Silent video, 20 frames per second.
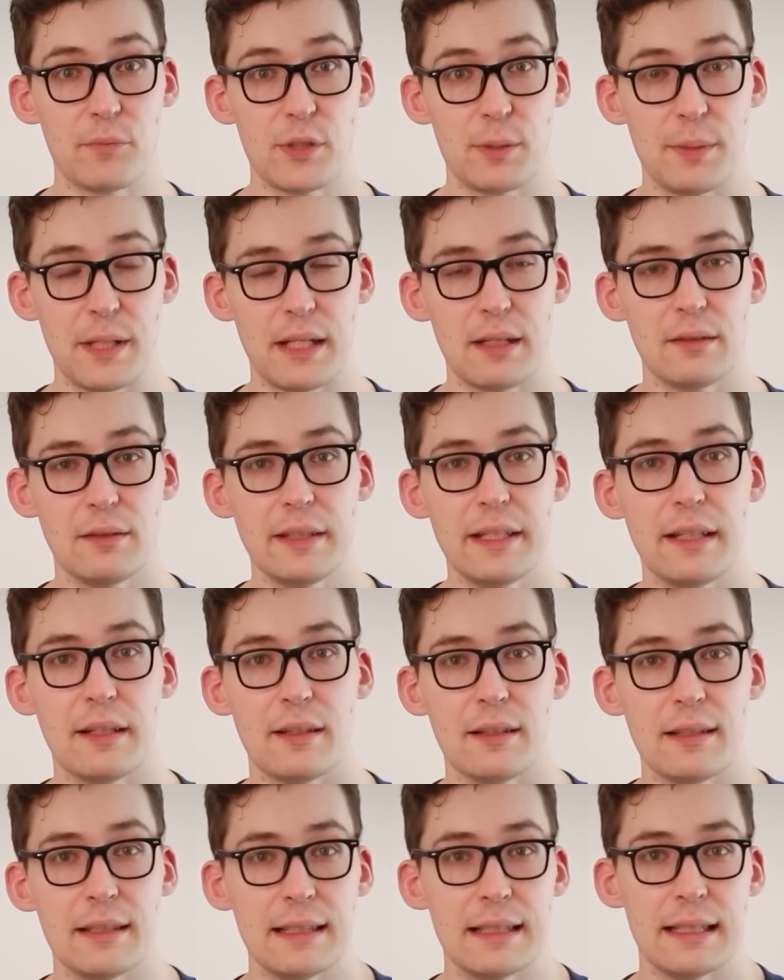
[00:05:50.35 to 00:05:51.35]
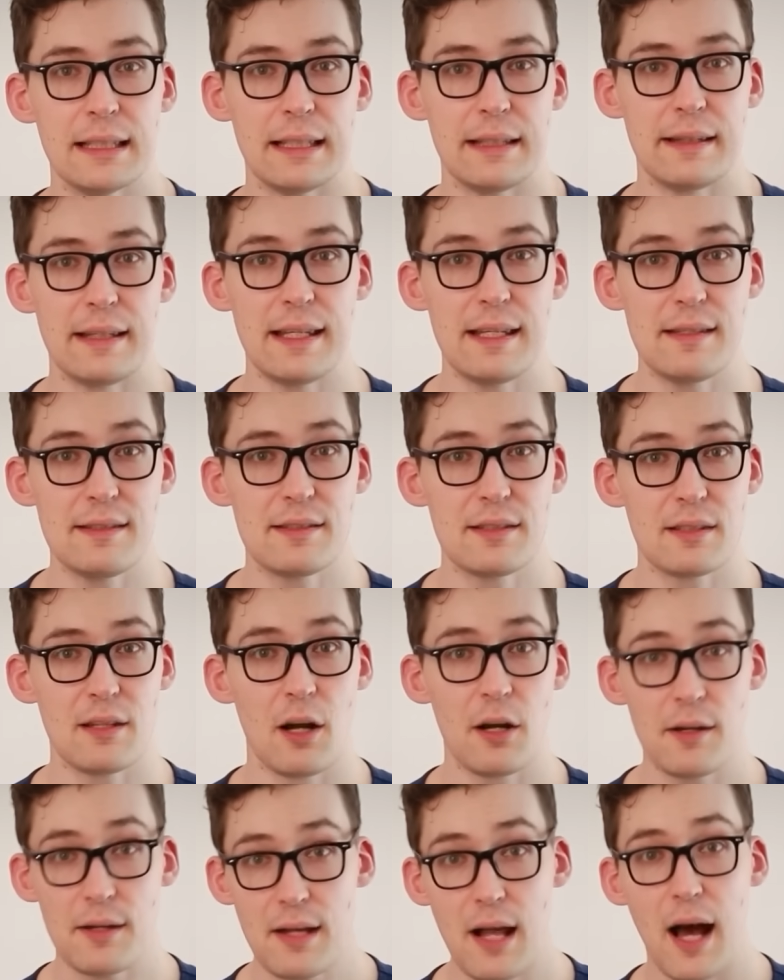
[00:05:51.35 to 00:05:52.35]
To be clear, these
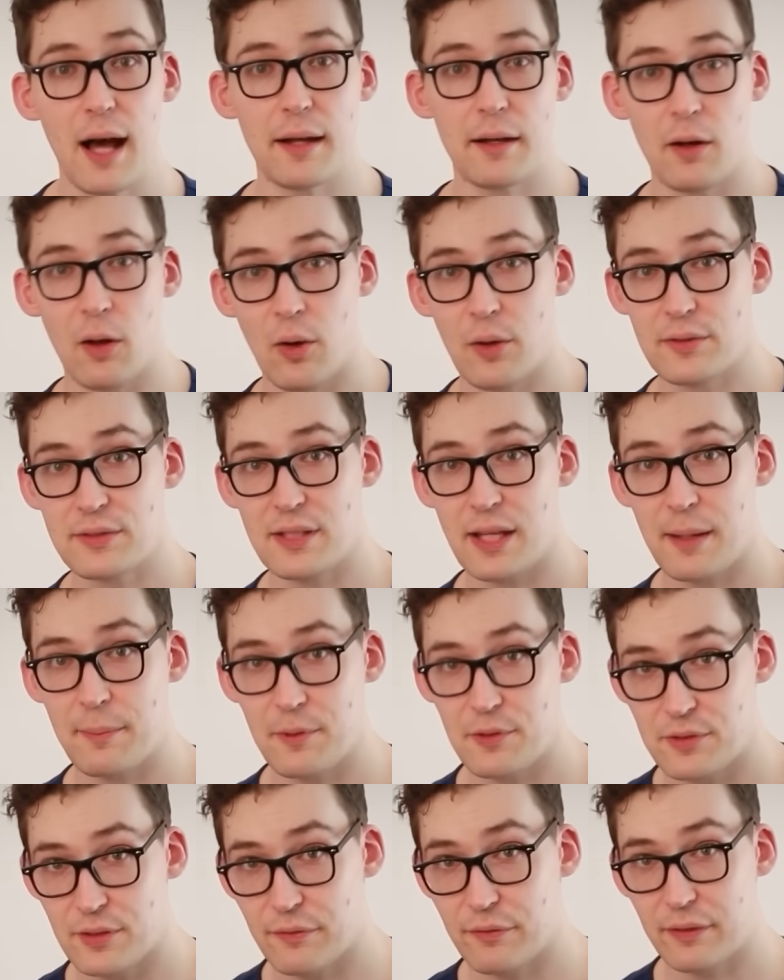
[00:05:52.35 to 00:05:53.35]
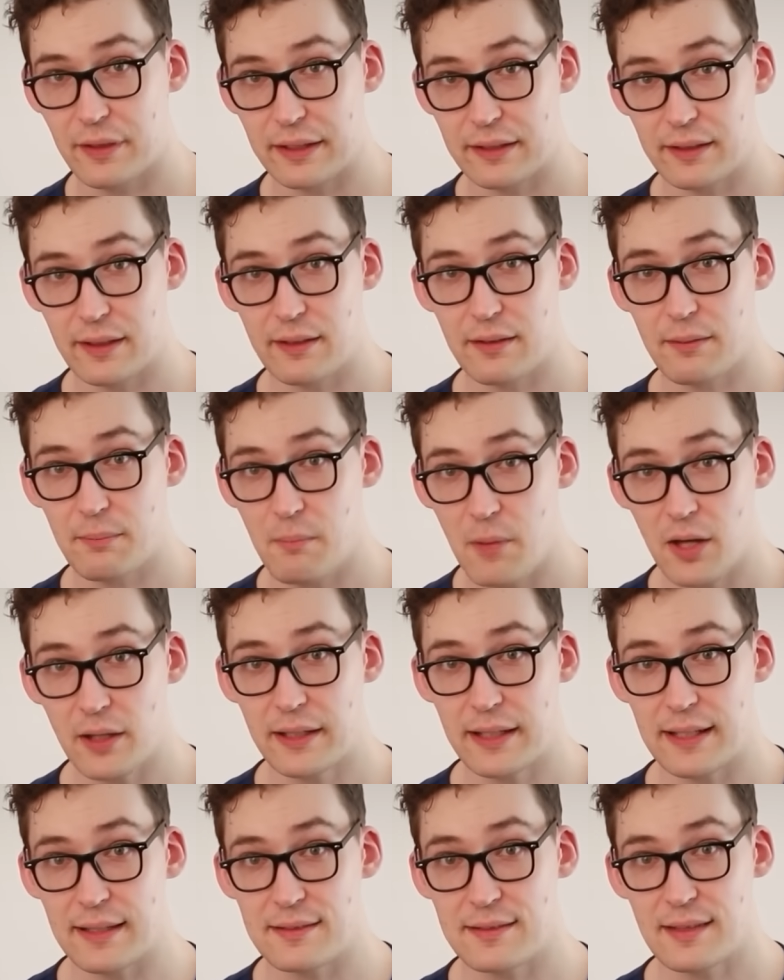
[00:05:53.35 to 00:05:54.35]
are not Alzheimer's afflicted
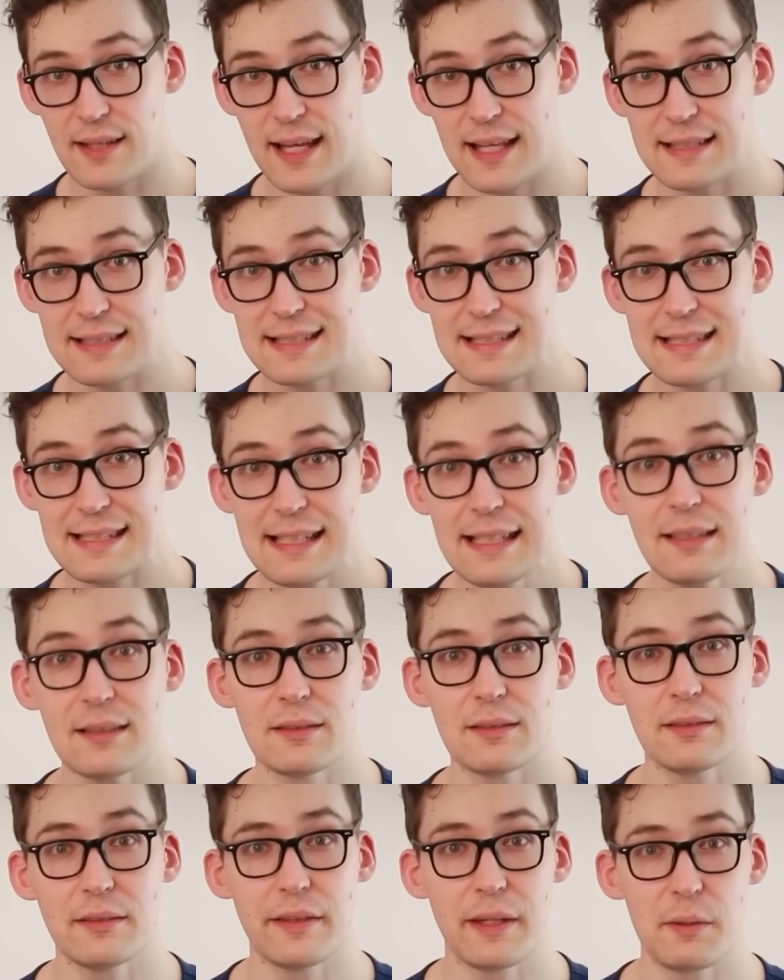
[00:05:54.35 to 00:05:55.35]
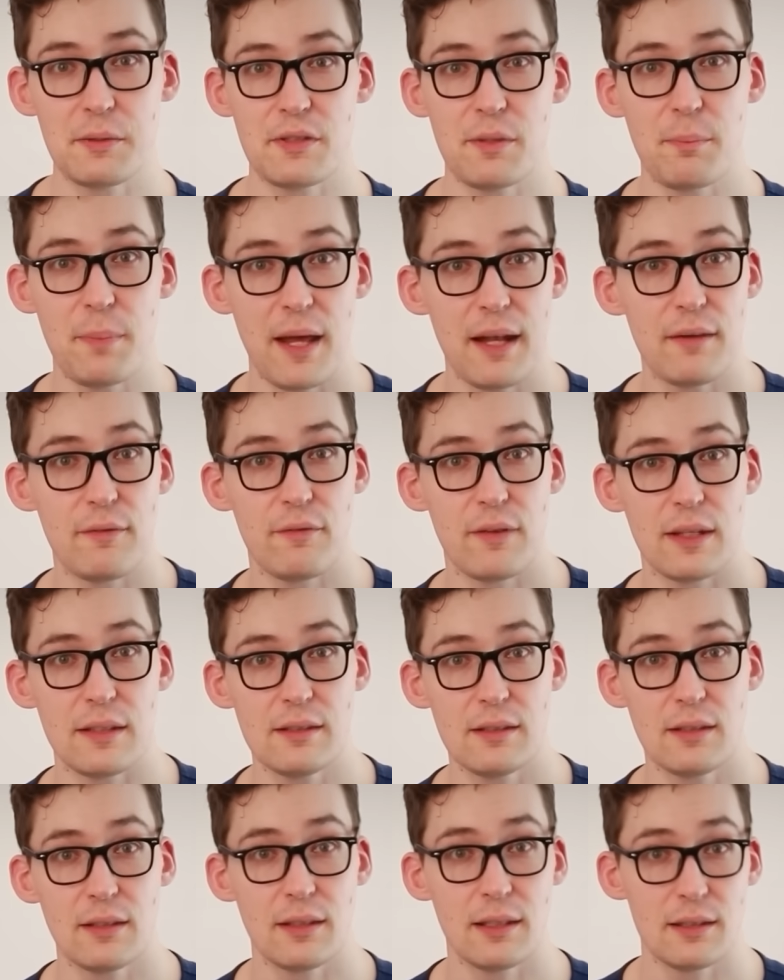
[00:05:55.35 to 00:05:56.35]
monkeys, and still there is a
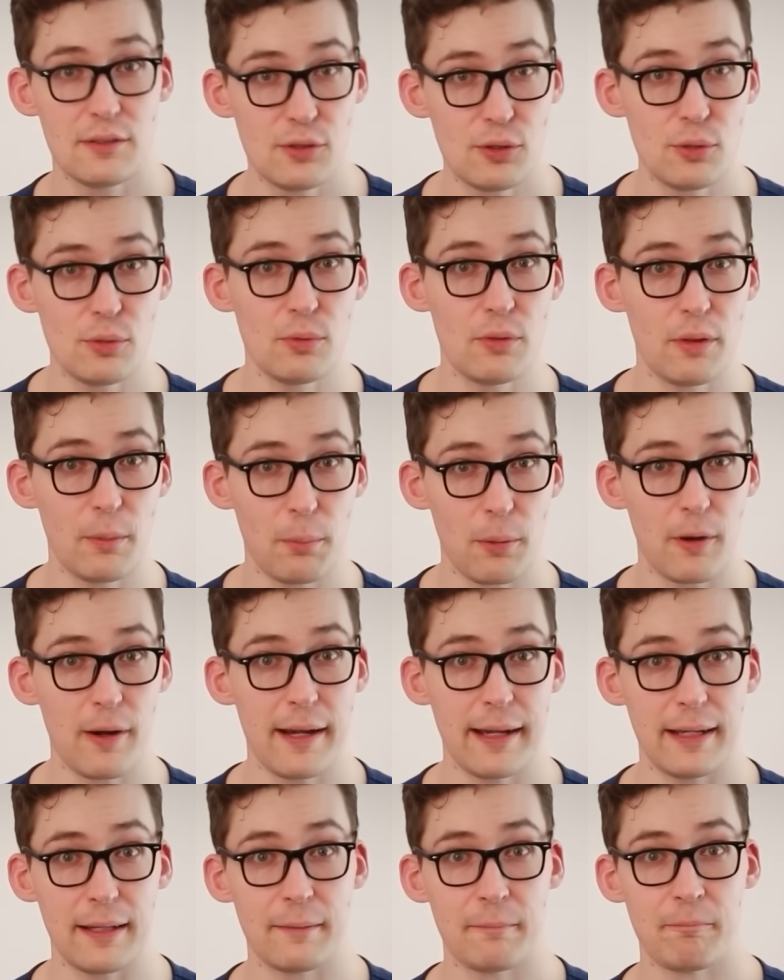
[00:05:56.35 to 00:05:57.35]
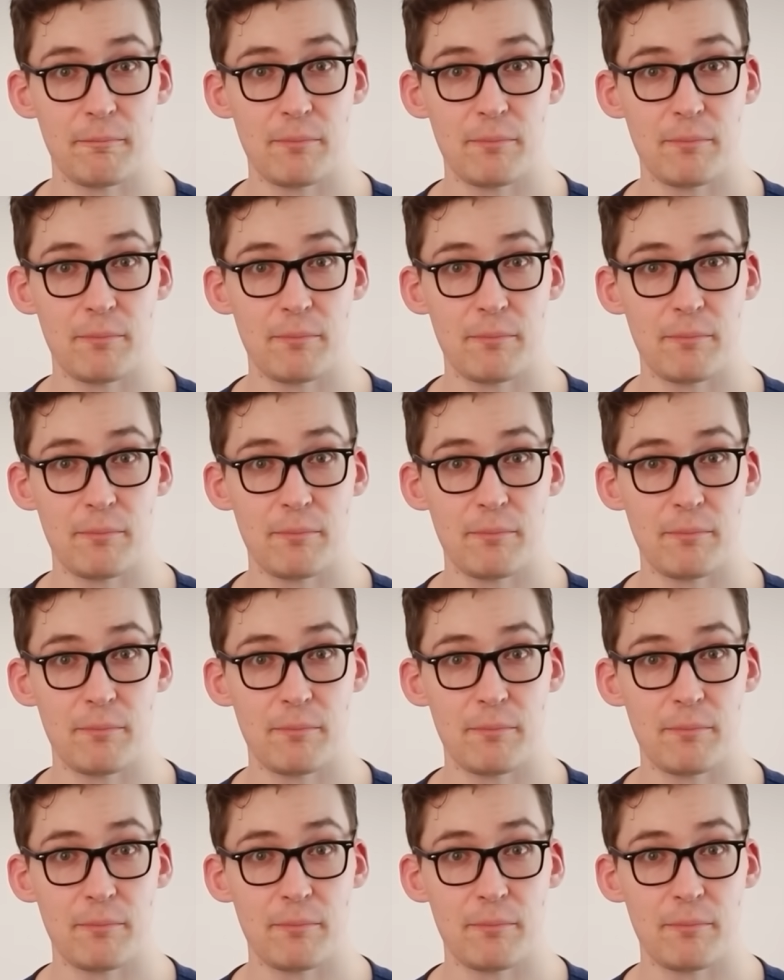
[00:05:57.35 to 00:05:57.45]
benefit to the brain.